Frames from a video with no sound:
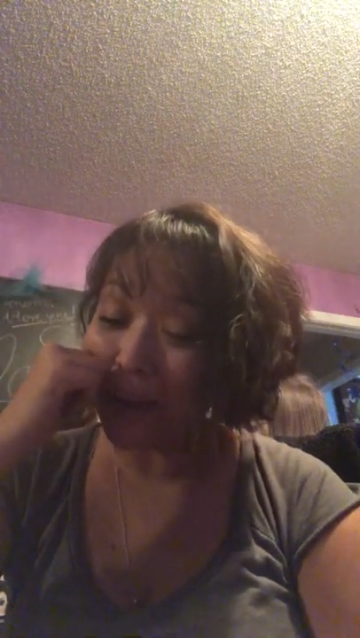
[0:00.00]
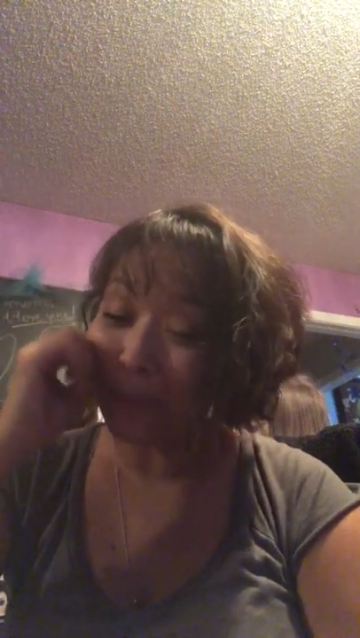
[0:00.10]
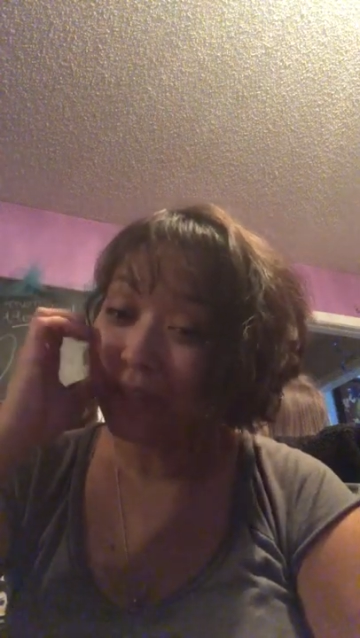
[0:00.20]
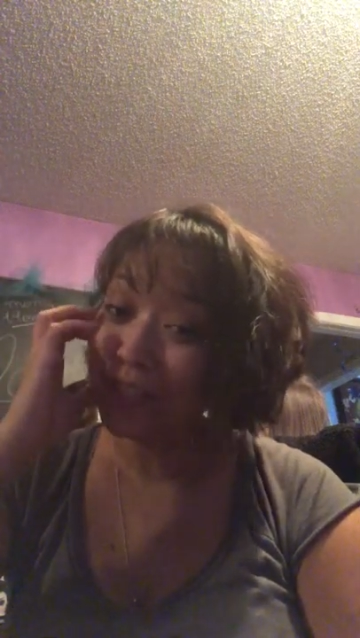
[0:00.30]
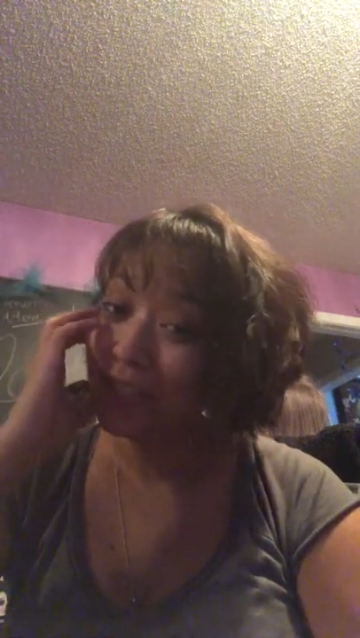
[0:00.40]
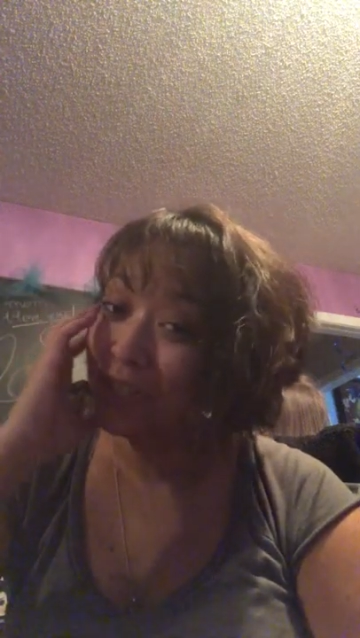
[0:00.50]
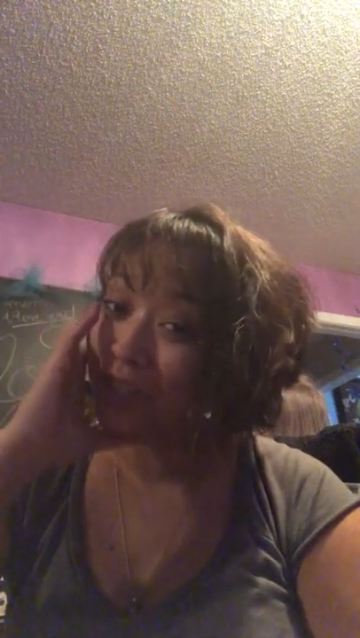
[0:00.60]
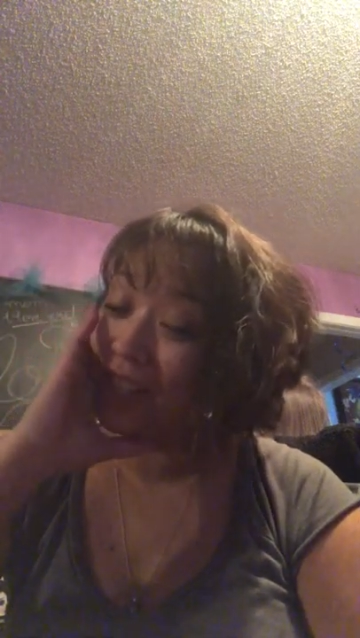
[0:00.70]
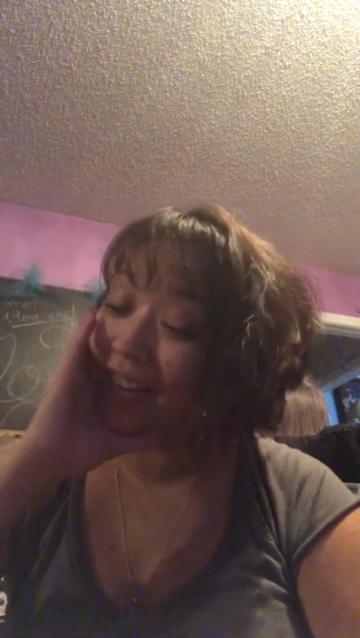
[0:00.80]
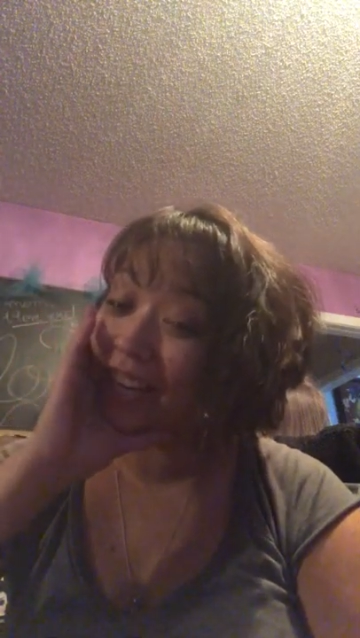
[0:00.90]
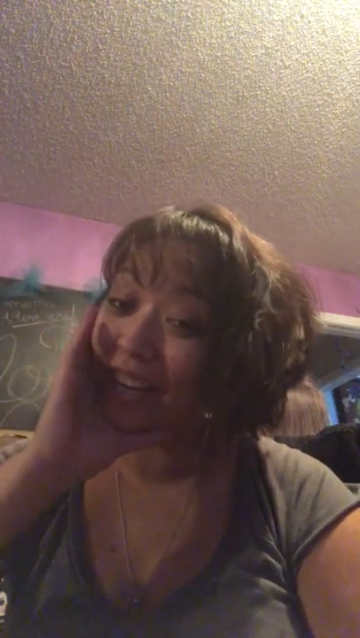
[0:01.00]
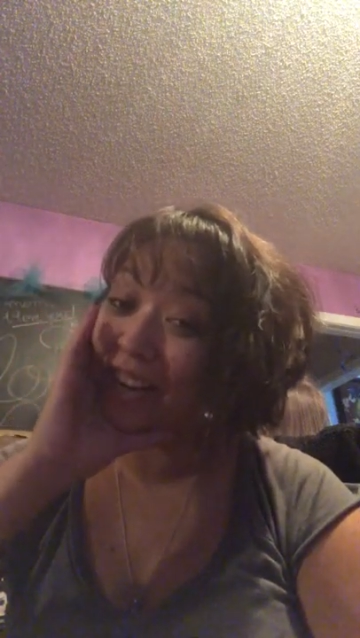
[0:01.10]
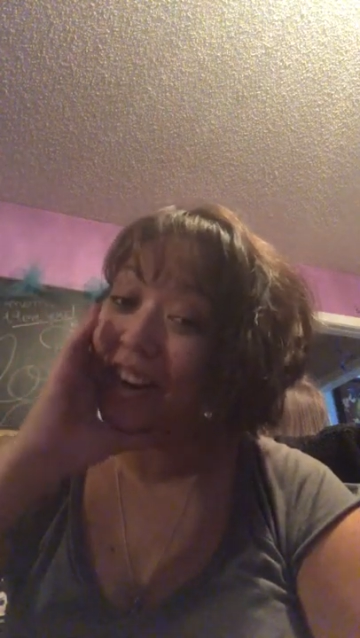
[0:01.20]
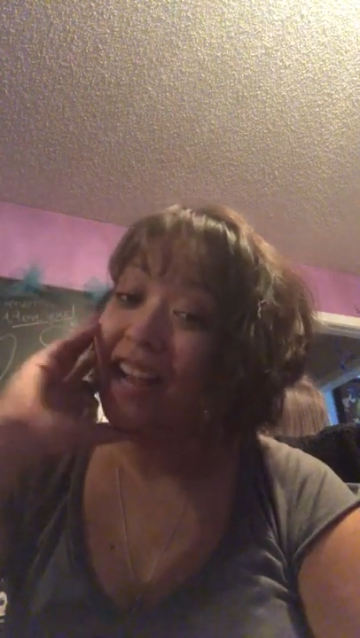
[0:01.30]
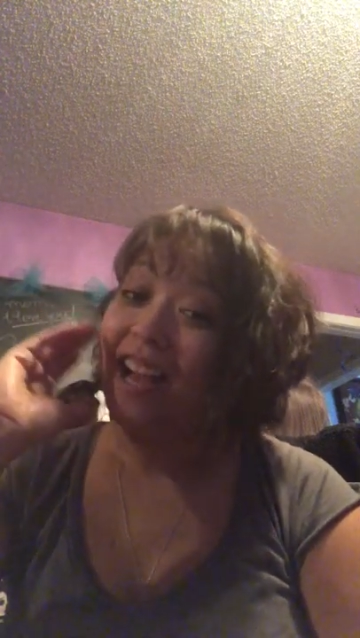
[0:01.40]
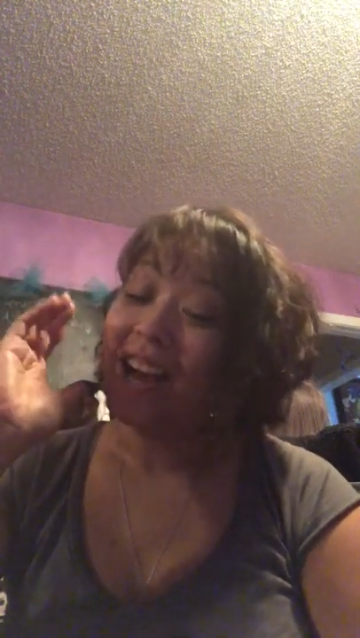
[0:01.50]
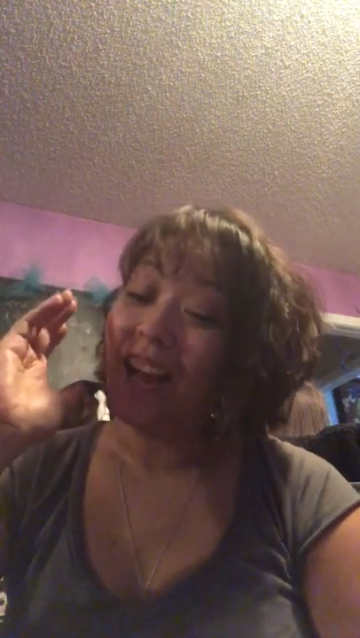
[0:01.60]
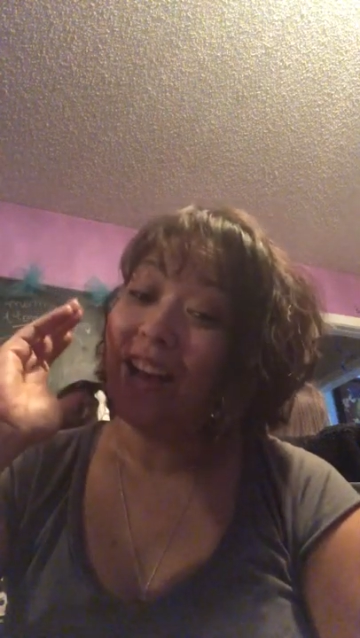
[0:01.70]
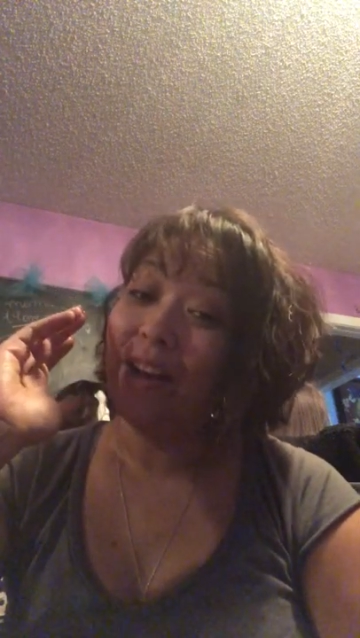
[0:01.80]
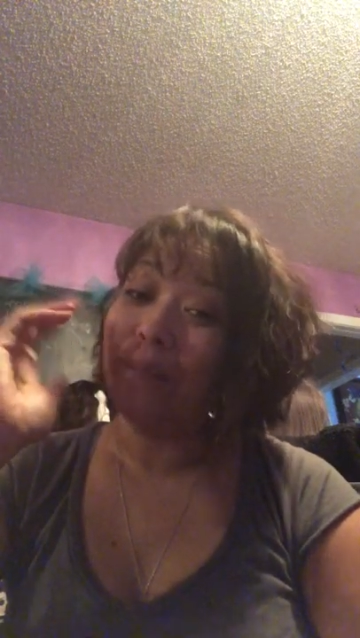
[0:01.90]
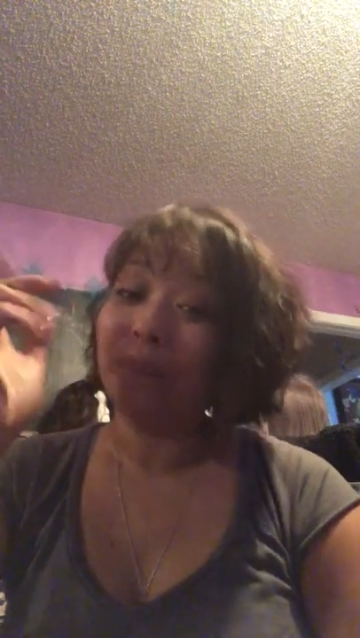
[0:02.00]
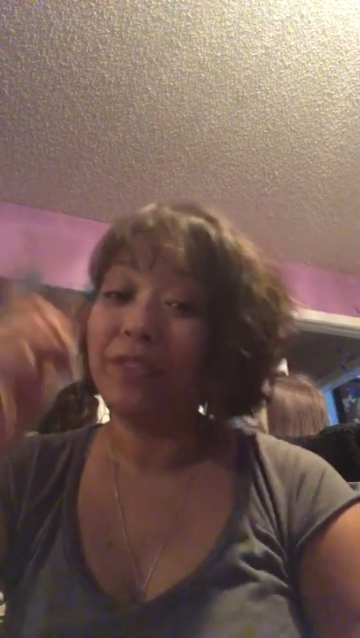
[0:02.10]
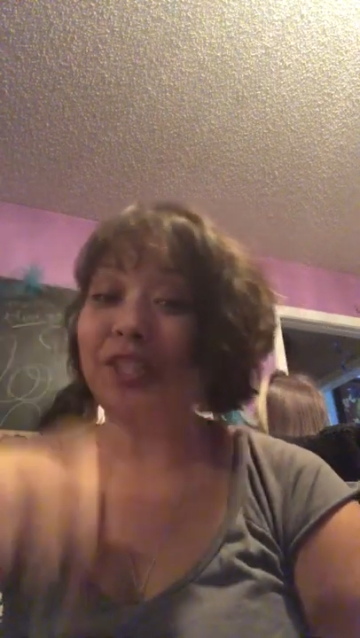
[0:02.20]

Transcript: Fabulously CharLea here. Um,